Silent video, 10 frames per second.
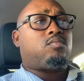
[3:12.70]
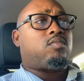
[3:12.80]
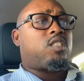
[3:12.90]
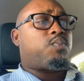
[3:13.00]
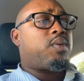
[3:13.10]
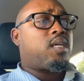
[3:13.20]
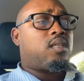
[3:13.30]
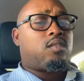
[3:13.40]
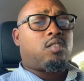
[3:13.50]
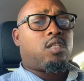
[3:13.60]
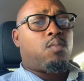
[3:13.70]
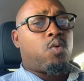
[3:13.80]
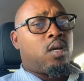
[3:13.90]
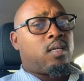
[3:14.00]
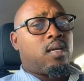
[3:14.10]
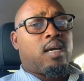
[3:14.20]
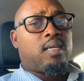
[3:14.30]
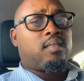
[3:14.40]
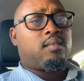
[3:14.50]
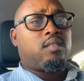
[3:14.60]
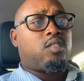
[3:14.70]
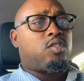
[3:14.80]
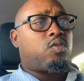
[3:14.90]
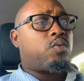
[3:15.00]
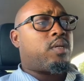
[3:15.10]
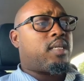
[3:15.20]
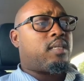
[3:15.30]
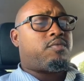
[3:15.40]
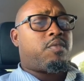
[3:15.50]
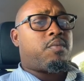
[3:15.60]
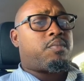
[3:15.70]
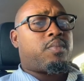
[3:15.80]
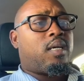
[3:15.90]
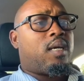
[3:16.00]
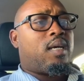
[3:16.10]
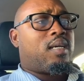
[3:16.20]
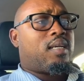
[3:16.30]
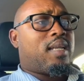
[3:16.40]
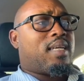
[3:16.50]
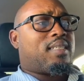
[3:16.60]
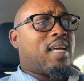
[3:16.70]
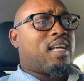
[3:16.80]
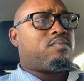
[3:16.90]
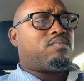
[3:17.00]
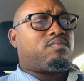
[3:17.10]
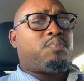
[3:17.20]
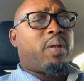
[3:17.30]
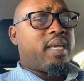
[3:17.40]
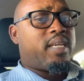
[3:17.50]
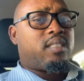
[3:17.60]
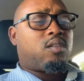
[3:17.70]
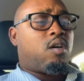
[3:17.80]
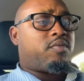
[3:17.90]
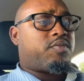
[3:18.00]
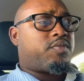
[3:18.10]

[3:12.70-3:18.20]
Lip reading: speaking to someone and you're doing it from like that place of